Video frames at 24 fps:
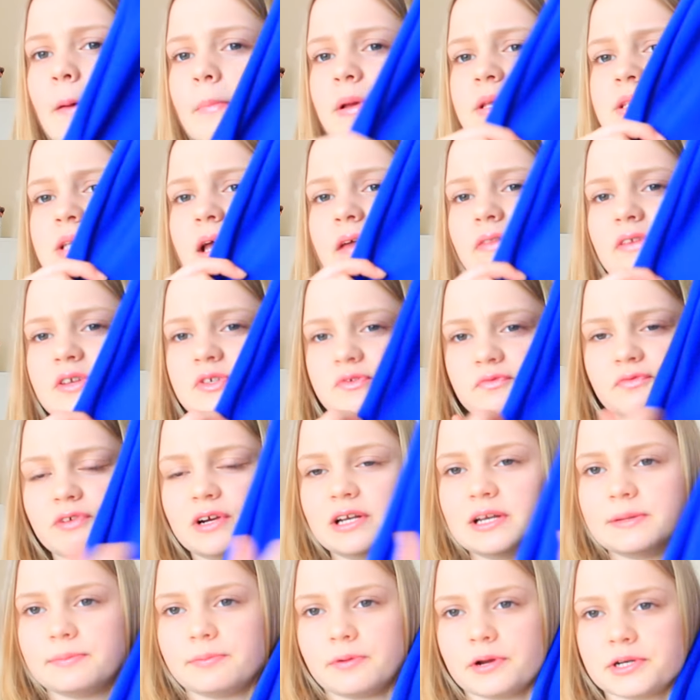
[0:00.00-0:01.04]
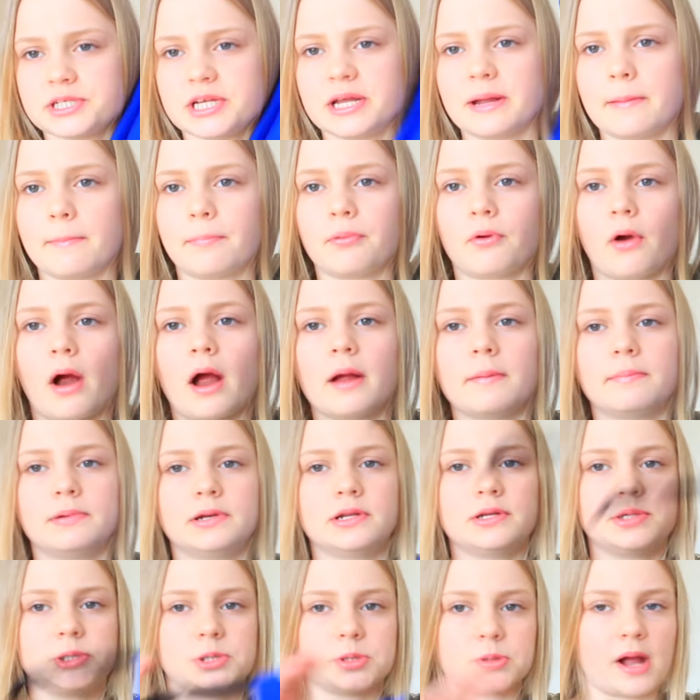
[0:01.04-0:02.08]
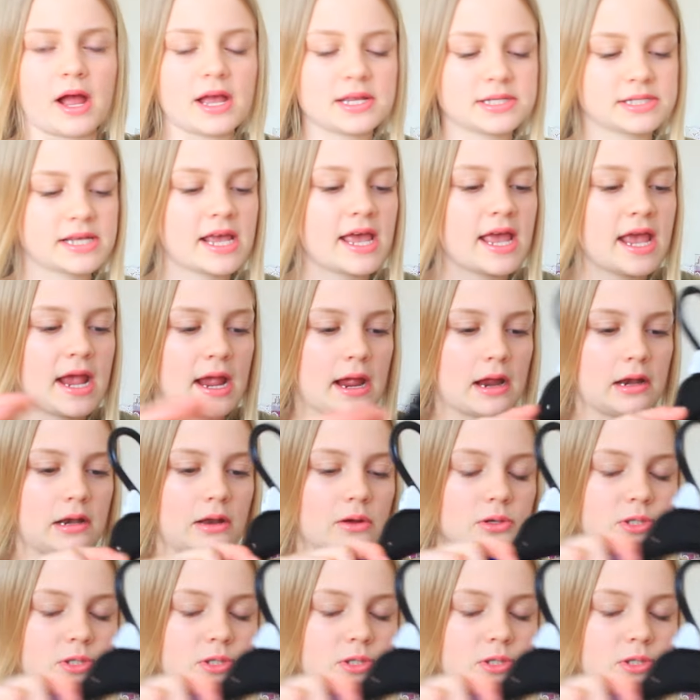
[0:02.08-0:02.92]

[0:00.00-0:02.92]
But it's like this really pretty bright blue dress. It